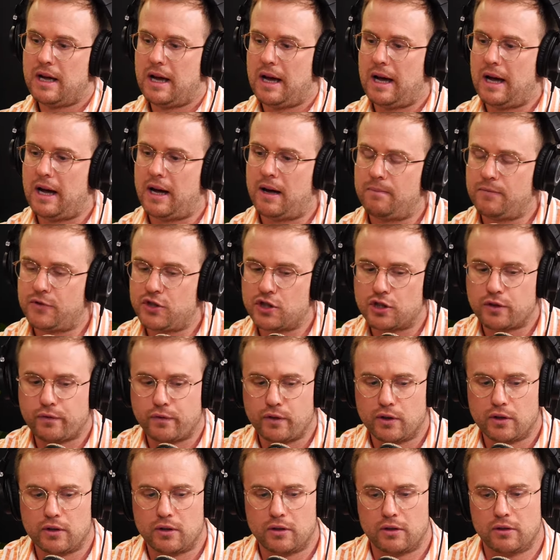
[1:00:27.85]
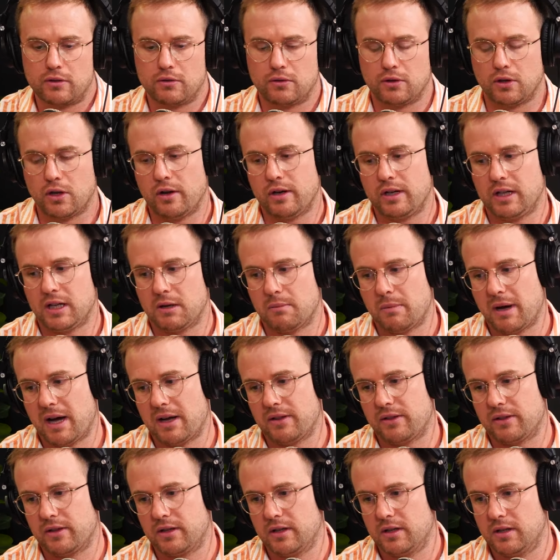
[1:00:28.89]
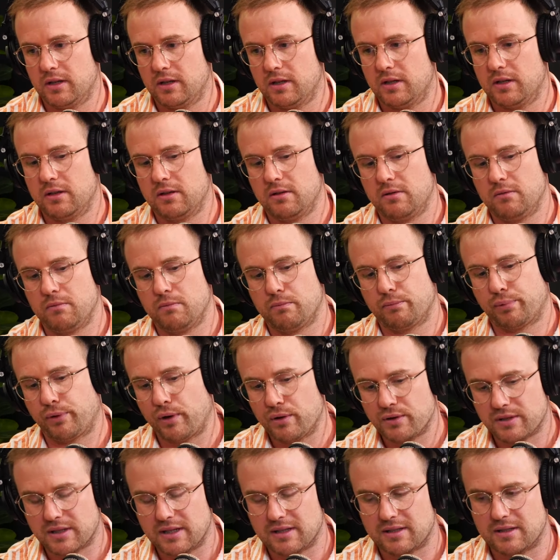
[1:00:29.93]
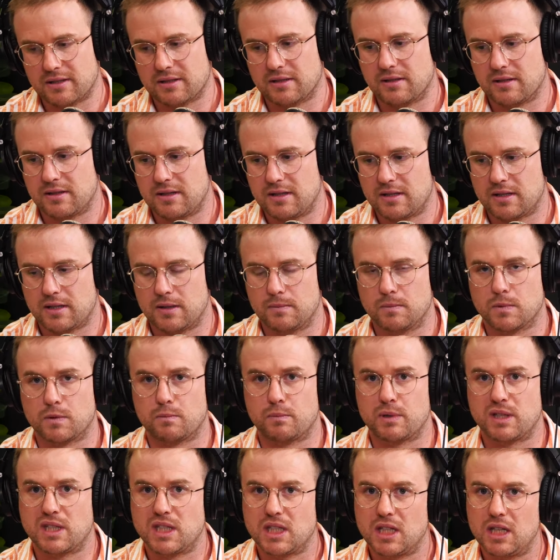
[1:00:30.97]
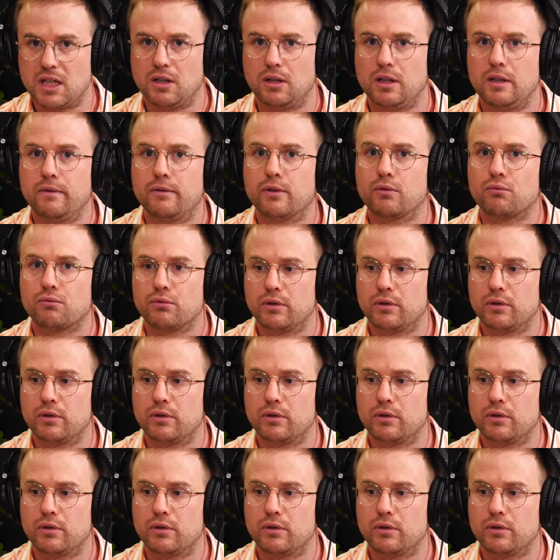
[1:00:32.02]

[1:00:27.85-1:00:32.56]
um, just for learning about the processes and systems, particularly for